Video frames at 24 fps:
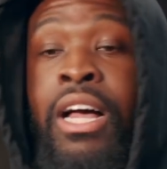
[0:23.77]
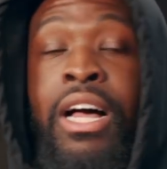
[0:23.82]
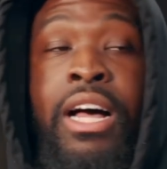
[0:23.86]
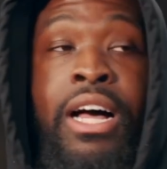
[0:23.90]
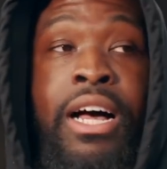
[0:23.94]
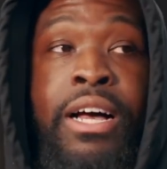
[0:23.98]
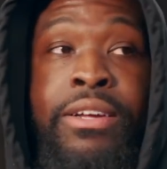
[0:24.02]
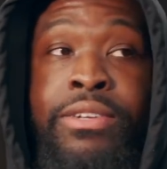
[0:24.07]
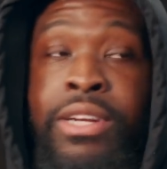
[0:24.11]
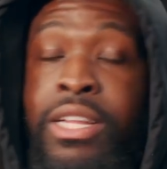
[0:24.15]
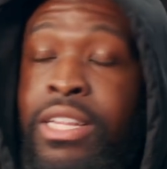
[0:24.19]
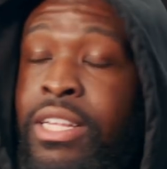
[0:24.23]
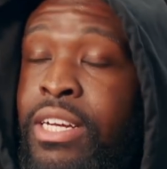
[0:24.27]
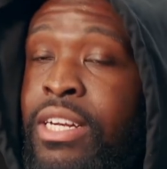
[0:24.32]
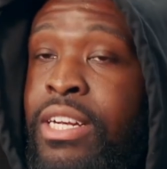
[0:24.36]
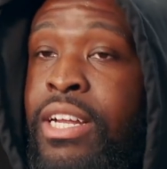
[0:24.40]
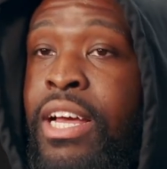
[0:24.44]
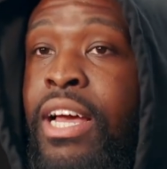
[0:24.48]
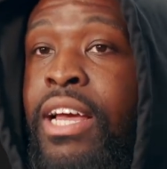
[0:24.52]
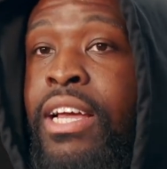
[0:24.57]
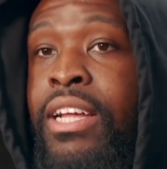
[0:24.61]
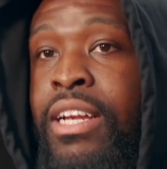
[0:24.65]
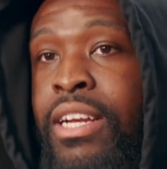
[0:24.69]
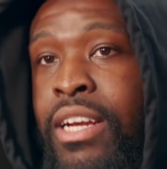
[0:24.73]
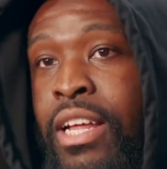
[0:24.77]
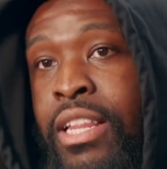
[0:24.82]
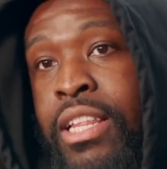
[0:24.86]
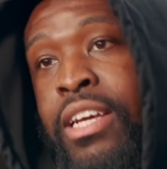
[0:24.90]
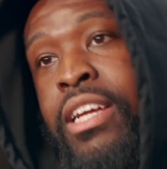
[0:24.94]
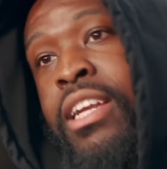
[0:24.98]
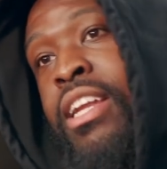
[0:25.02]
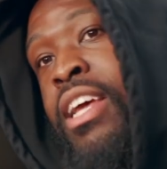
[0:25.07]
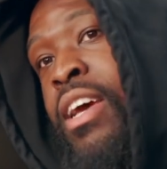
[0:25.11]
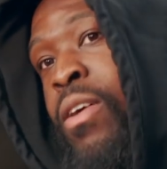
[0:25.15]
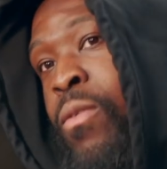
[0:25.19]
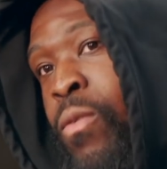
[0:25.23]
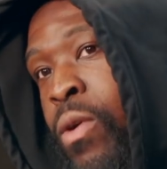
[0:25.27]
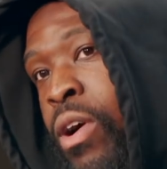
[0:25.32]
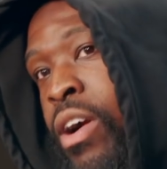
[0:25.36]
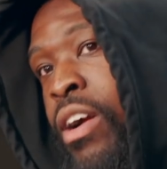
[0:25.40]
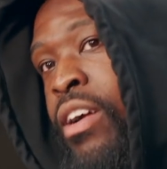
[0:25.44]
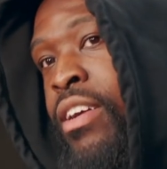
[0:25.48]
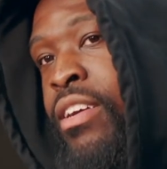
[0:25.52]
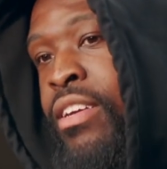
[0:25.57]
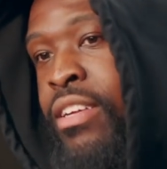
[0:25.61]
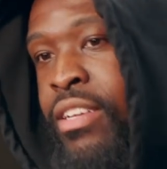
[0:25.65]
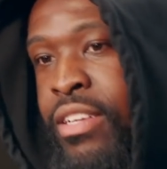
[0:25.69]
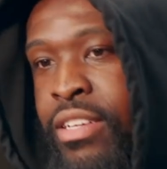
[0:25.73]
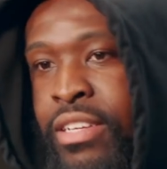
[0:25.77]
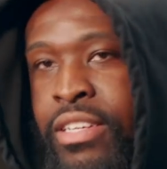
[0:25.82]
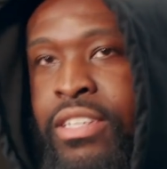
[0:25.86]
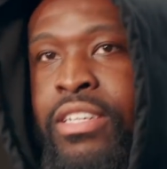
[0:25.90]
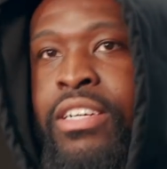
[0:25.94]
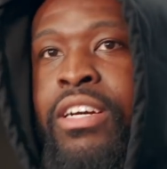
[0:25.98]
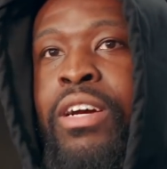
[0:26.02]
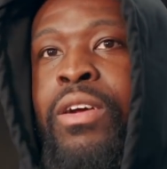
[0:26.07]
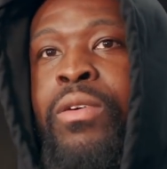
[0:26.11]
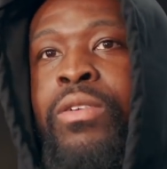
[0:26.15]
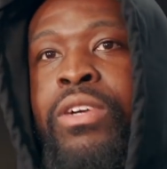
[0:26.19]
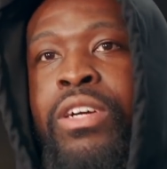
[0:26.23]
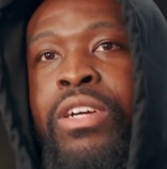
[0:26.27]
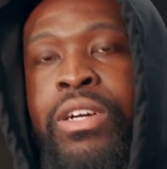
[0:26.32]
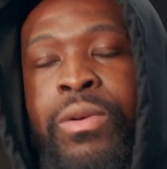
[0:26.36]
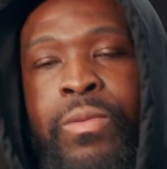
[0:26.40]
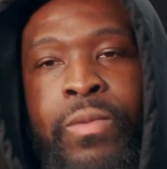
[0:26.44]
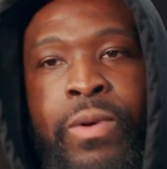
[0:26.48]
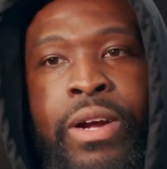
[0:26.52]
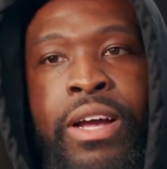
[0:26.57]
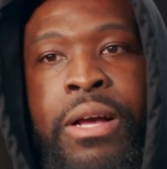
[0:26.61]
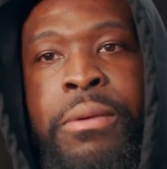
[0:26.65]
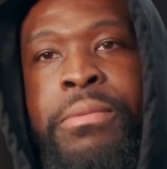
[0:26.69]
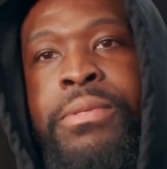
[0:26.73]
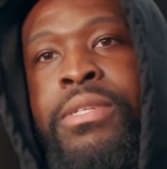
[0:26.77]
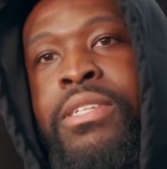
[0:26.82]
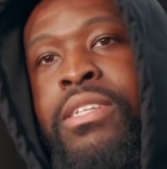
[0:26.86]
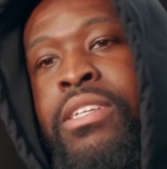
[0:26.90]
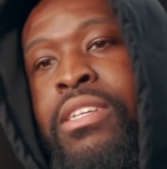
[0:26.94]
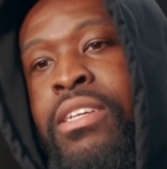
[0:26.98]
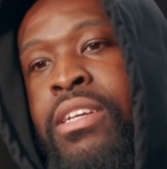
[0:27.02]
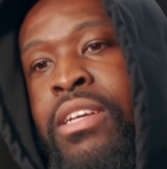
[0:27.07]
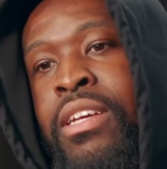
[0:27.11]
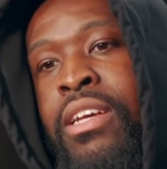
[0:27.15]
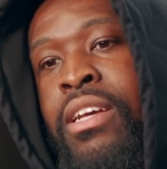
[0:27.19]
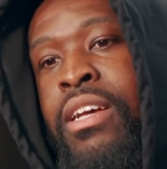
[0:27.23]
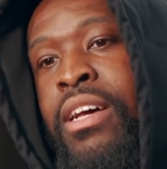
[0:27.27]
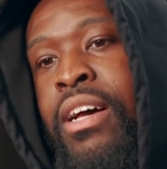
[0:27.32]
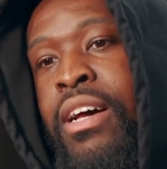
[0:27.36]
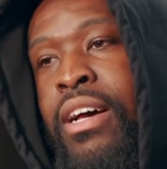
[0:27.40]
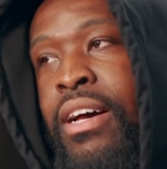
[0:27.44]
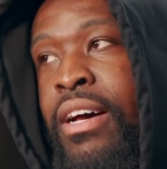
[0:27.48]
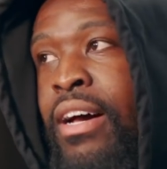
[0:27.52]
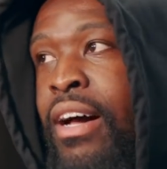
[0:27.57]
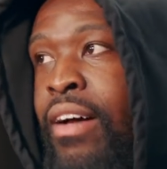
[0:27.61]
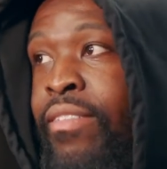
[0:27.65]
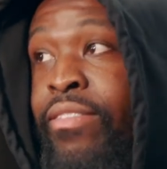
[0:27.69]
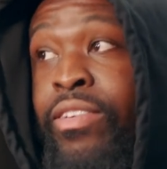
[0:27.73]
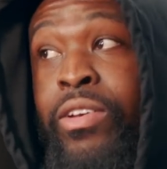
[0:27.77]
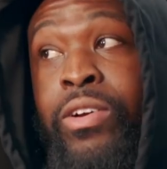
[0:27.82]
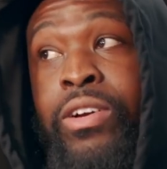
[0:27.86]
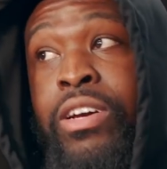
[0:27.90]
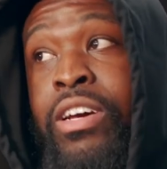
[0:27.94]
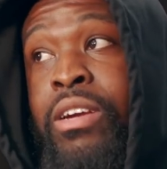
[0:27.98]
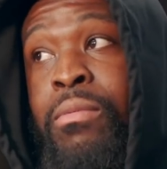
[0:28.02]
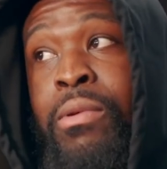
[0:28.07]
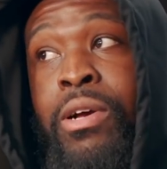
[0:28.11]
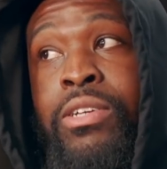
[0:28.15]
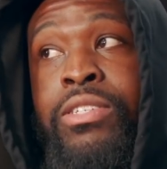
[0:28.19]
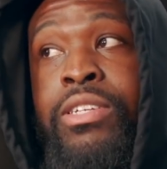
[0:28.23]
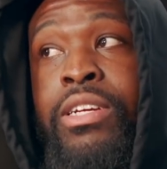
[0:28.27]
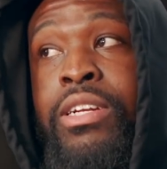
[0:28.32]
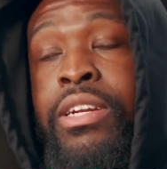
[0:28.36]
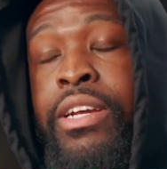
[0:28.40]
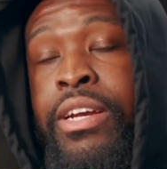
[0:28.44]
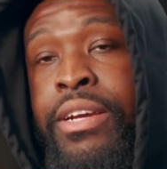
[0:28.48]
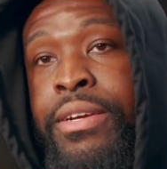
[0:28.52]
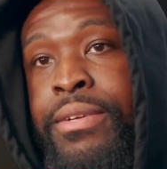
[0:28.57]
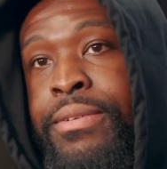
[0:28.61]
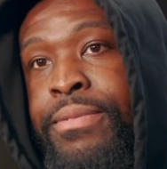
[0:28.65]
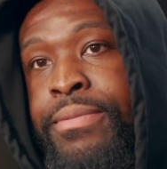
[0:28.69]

Another good day. Another good day at work. Good reps. I feel good about Sunday.